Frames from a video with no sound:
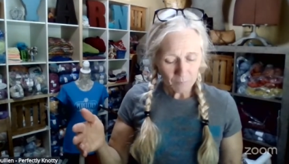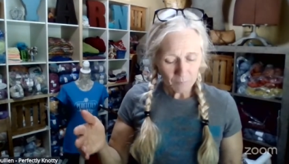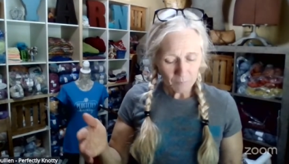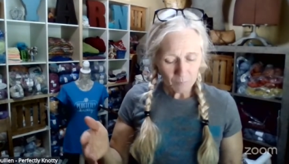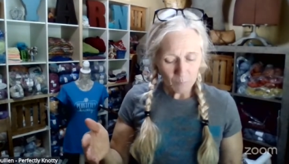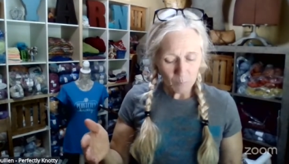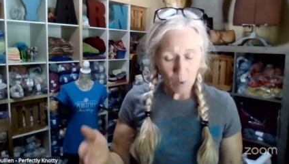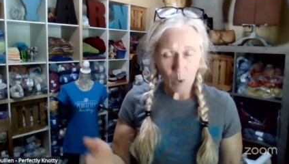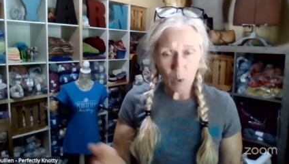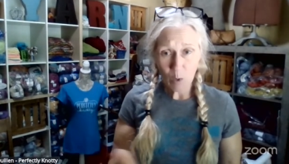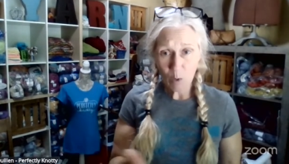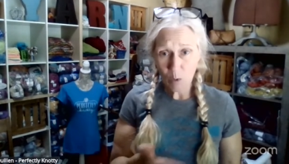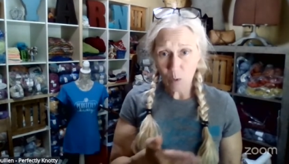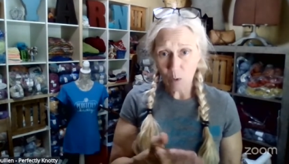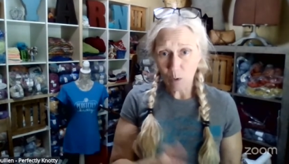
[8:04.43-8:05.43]

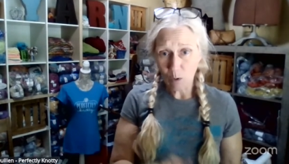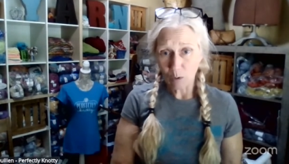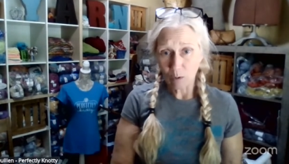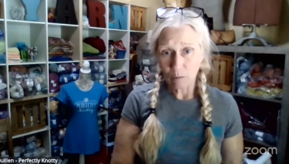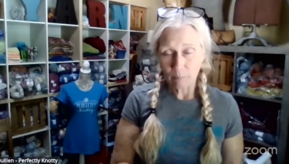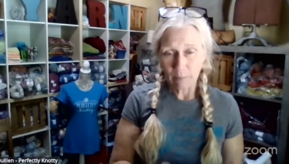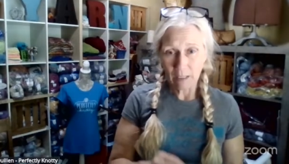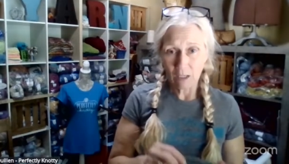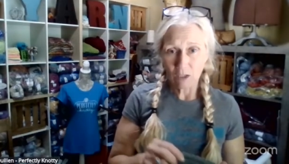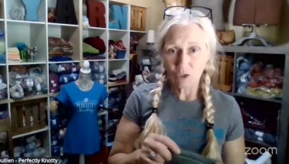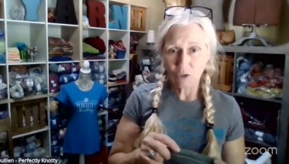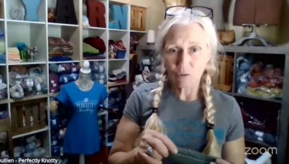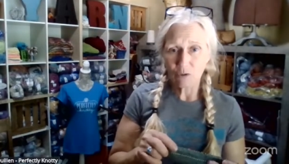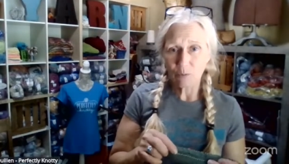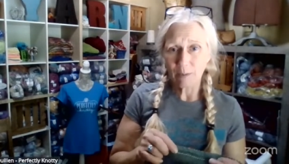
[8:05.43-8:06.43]
purl because you're
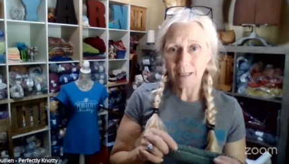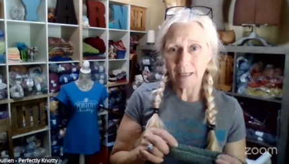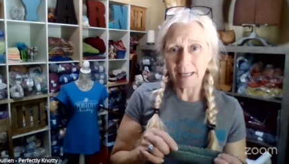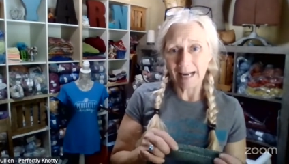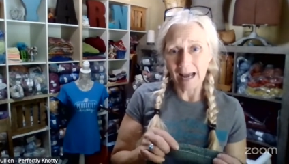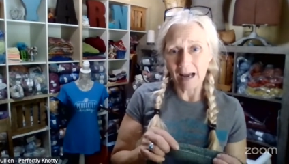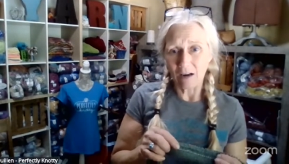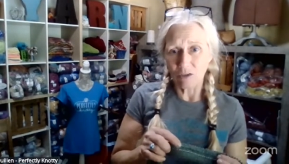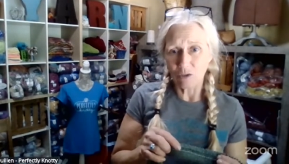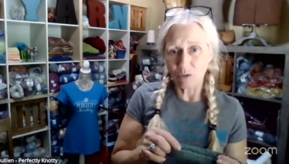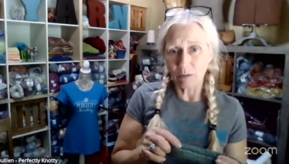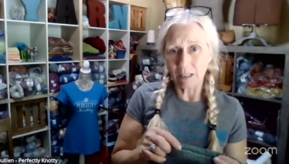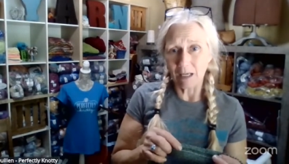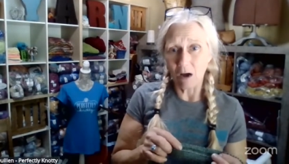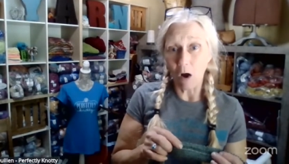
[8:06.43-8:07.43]
doing it
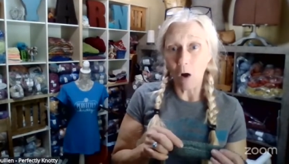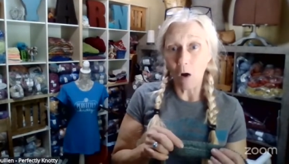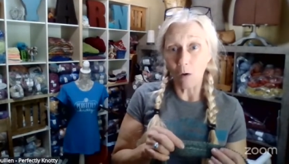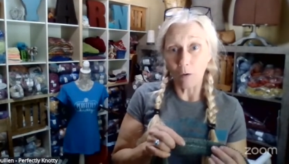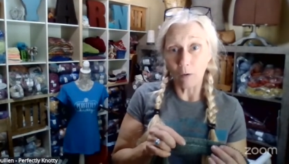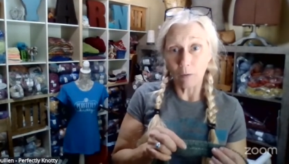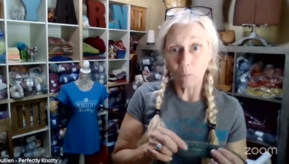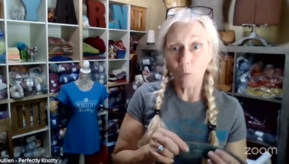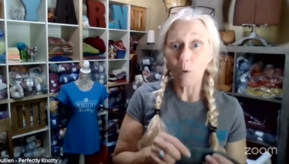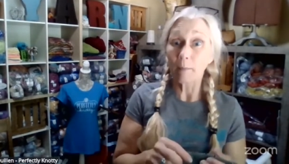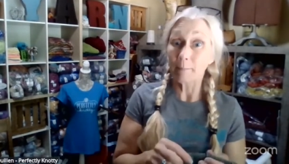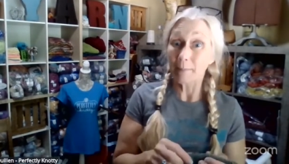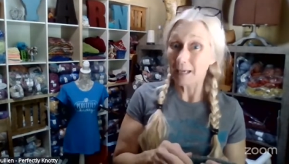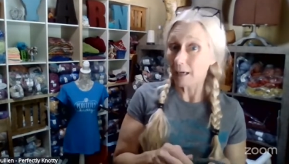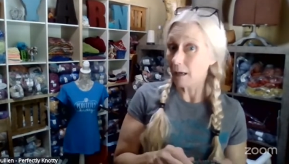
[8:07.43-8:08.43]
actually on what
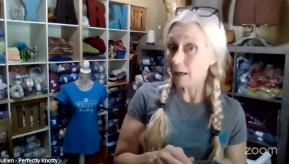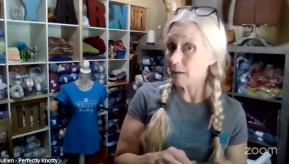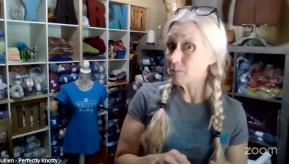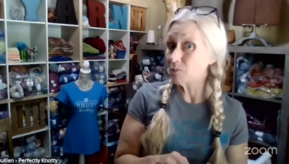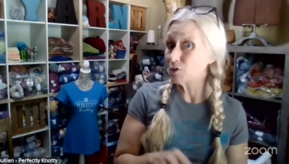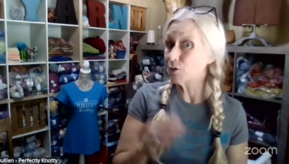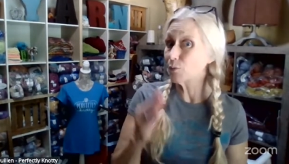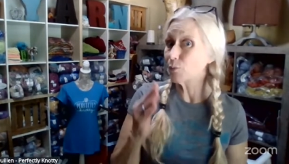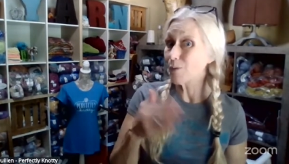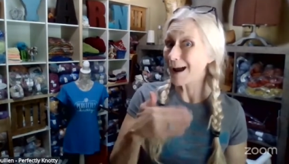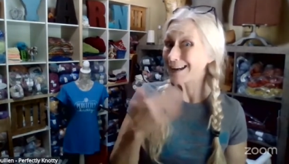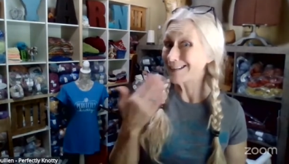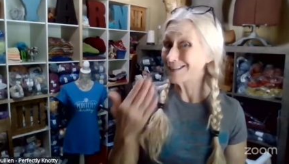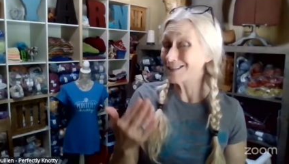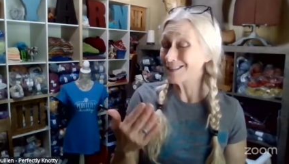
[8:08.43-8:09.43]
becomes the
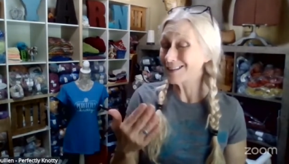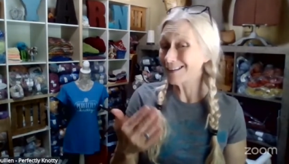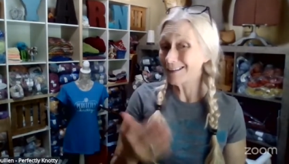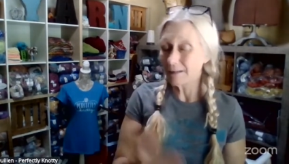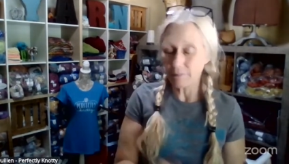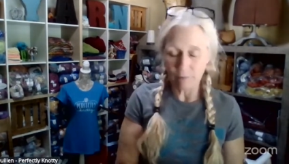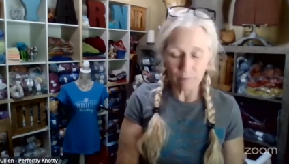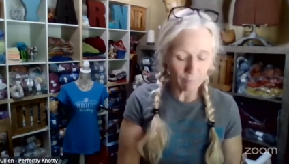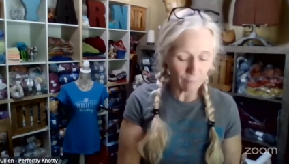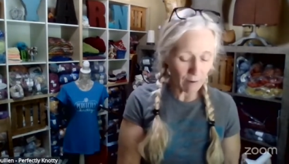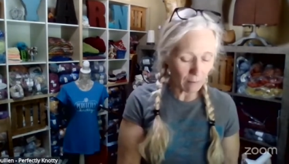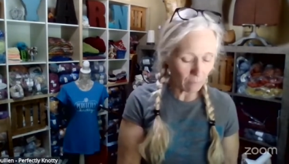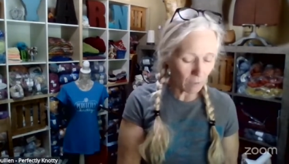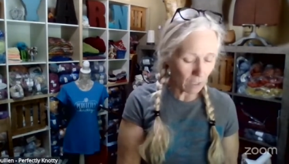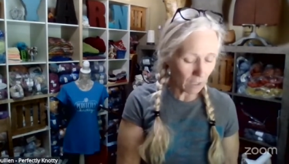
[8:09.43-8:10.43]
right side of the
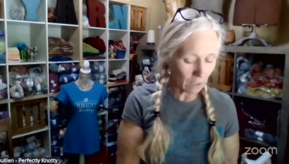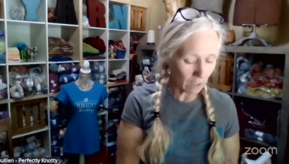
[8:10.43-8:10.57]
fabric.